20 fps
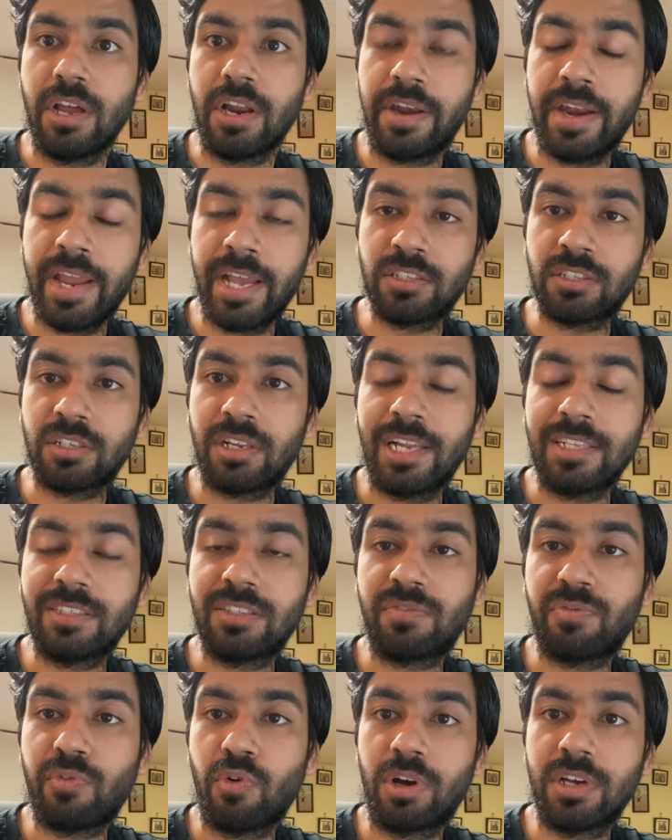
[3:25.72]
Next,
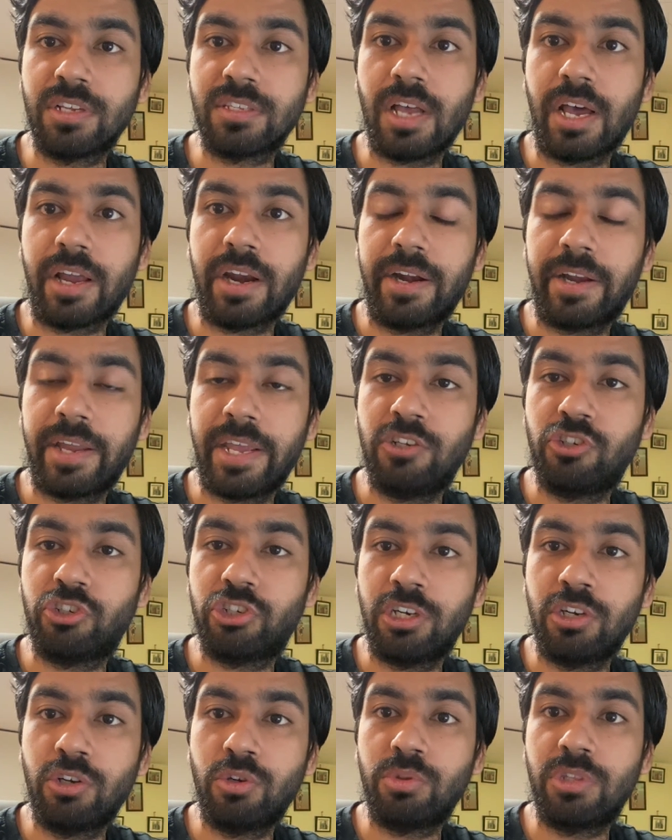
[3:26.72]
let's focus our
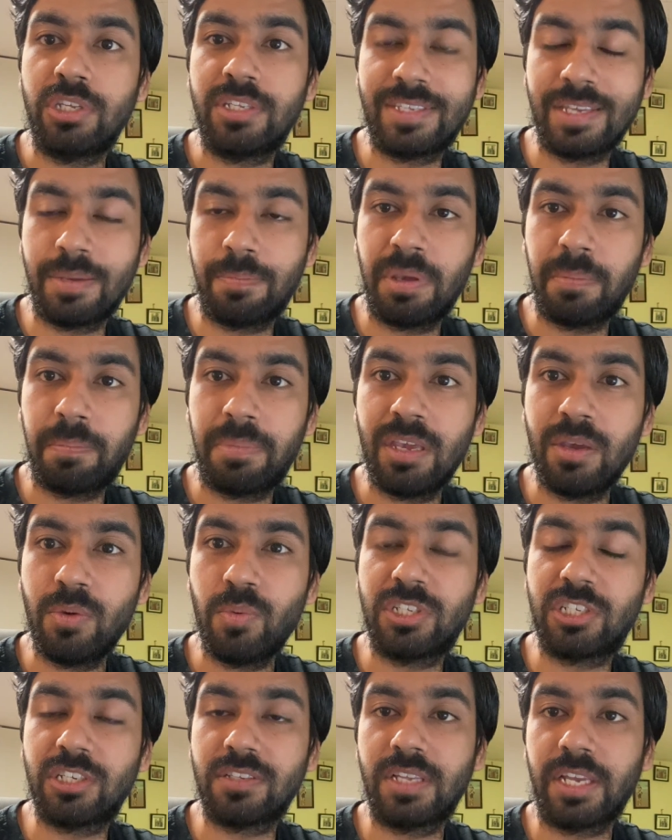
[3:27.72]
attention to the CPP,
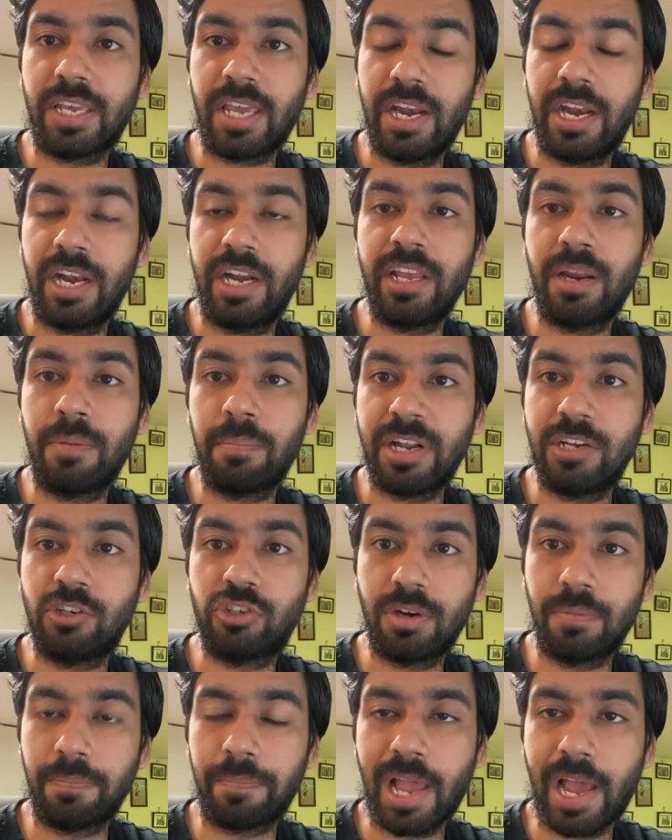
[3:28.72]
which is the Canadian
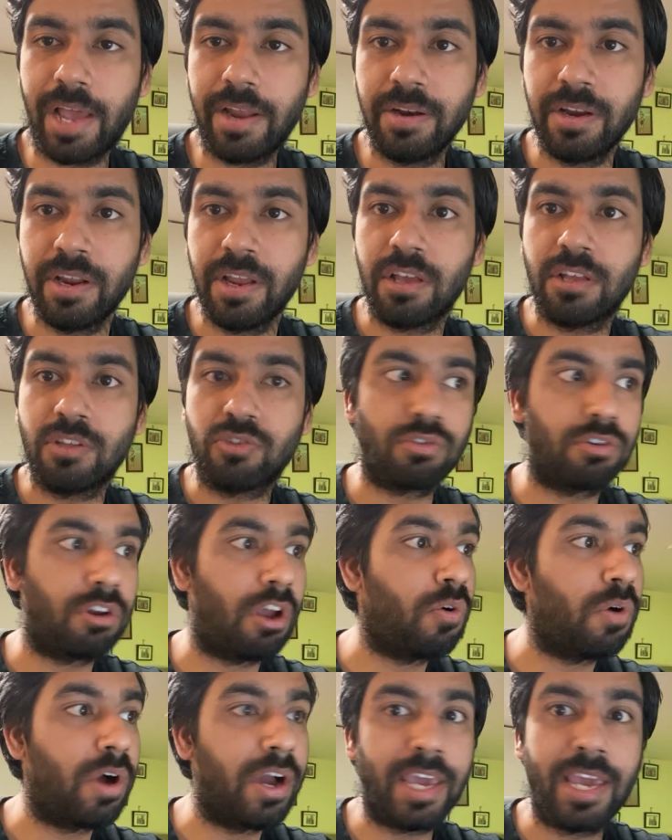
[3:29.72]
Pension Plan. So
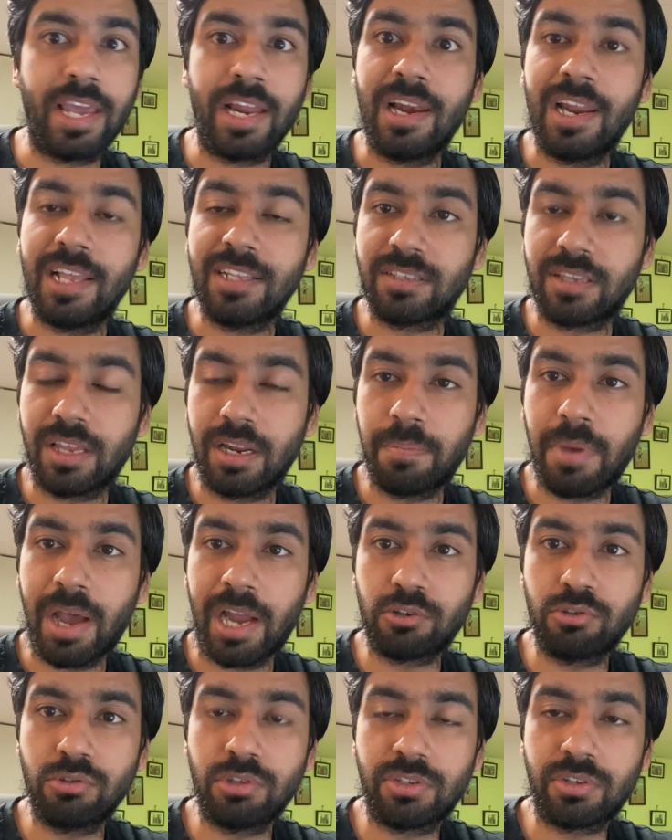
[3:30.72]
now again, let's get
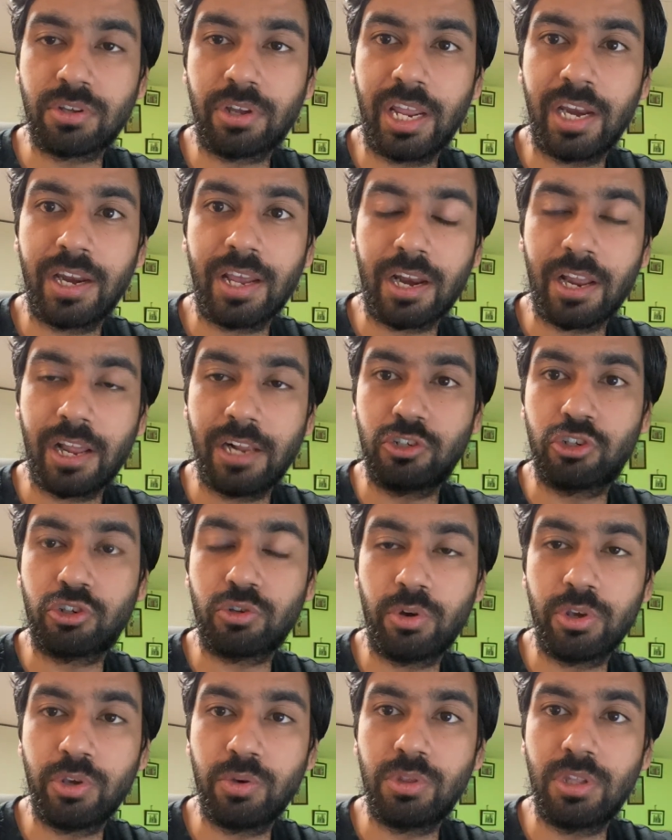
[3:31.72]
back to the screen and I'll
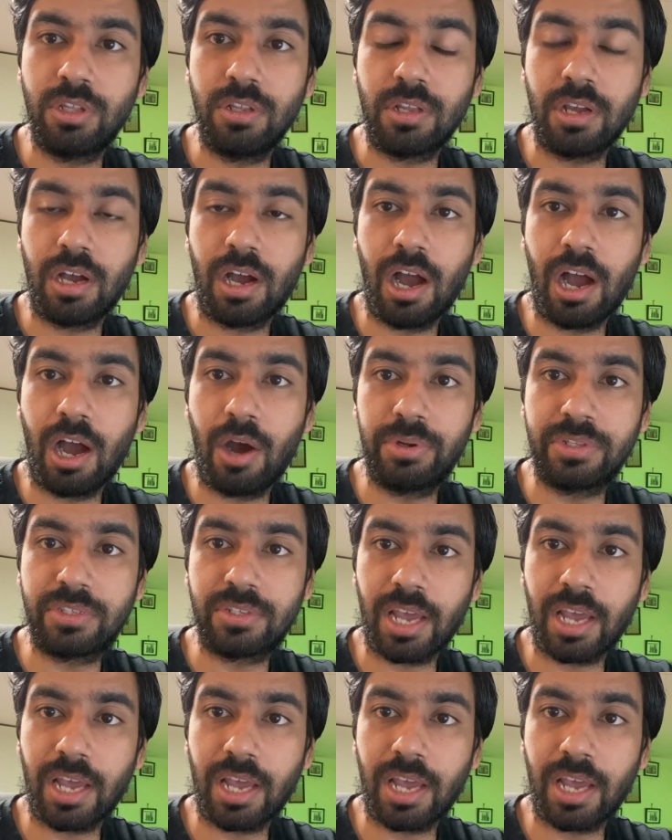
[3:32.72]
show you how it's